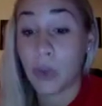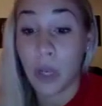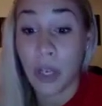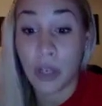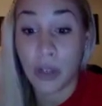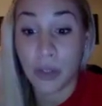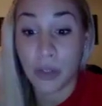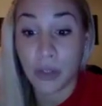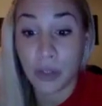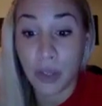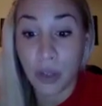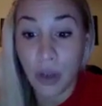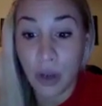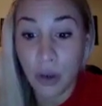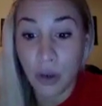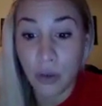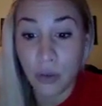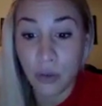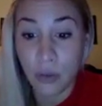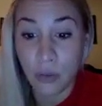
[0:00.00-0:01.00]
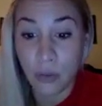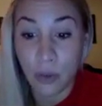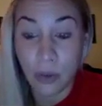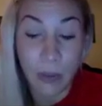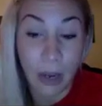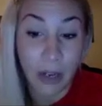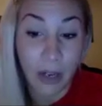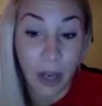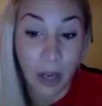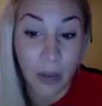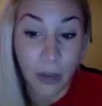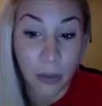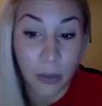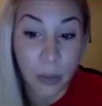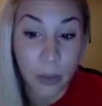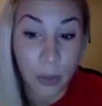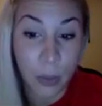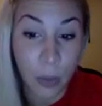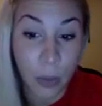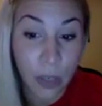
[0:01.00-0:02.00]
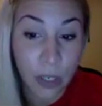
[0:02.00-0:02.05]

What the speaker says: years ago when my daughter was